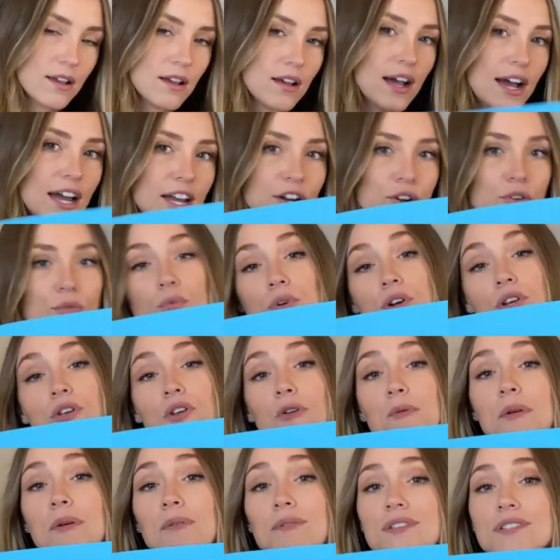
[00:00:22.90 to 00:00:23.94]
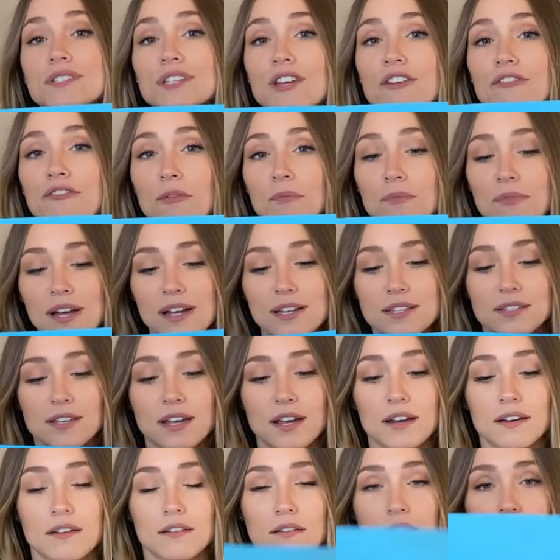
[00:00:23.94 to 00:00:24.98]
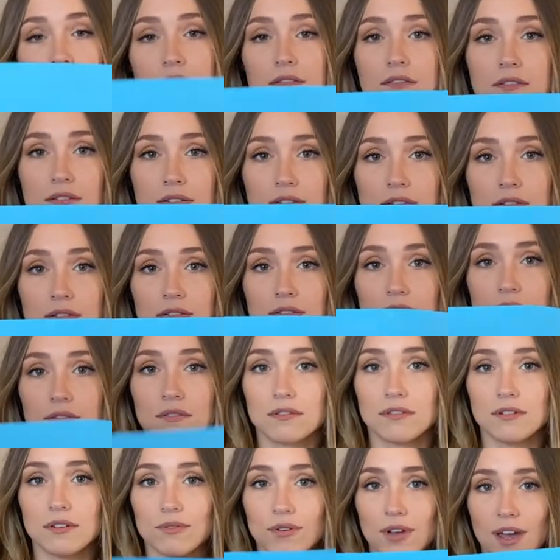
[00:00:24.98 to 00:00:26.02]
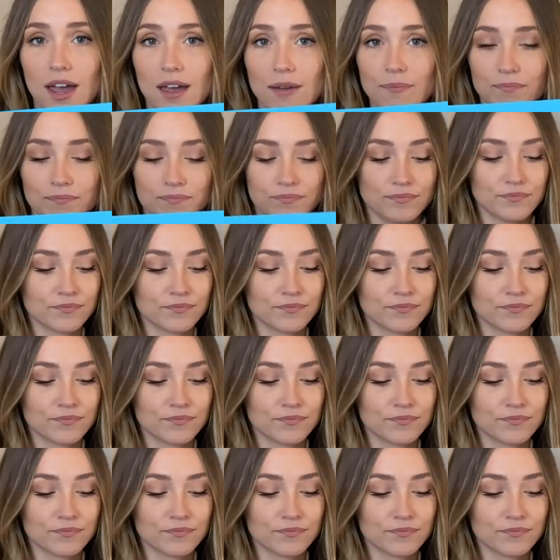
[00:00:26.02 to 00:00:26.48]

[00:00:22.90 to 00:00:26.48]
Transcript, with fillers: I don't want you to be able to see it from that side, okay?